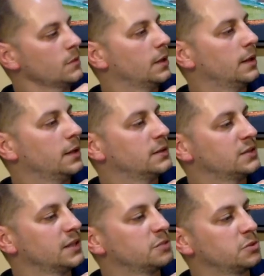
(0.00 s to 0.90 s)
And it
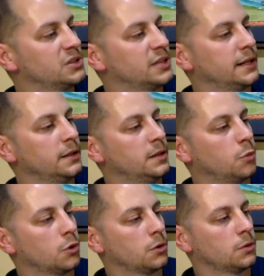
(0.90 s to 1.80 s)
says, presenting the
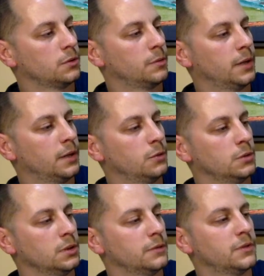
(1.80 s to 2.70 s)
immortal, the man who
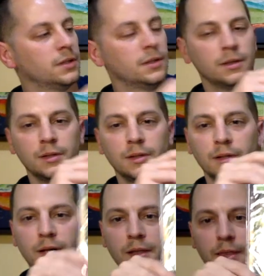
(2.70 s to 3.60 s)
lived
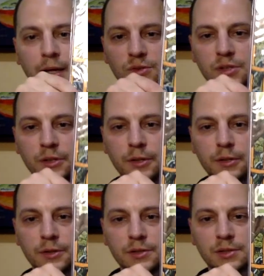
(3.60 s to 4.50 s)
1,000
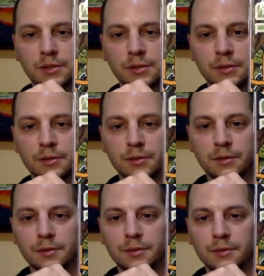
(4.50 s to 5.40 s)
years.
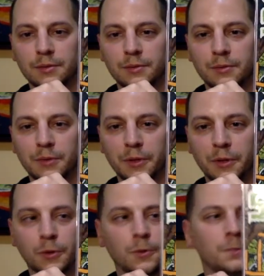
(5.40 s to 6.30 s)
Really
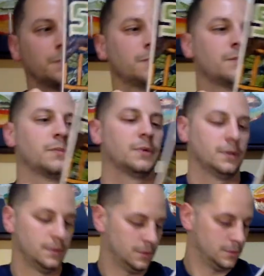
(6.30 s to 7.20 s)
cool.
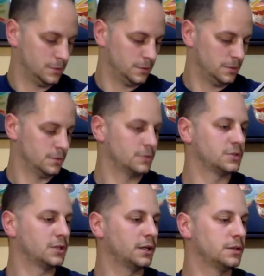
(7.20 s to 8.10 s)

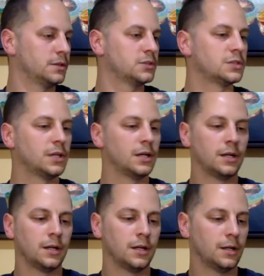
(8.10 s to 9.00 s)
Looks like this
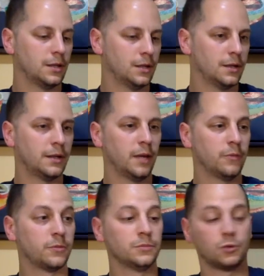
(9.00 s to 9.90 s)
came
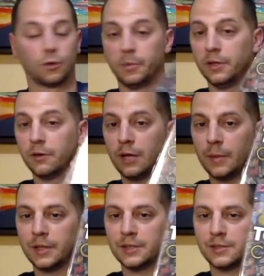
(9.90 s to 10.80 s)
from Torpedo
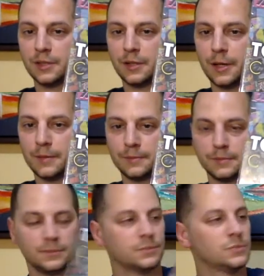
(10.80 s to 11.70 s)
Comics. Look at that.
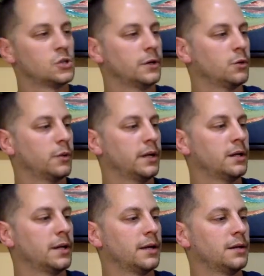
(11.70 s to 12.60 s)
It's already
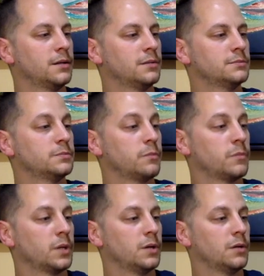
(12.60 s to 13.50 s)
graded at a
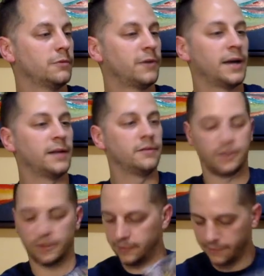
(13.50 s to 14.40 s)
fine,
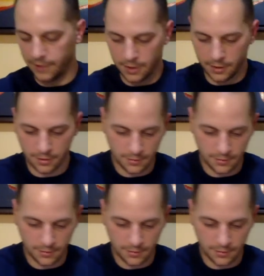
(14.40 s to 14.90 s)
very fine.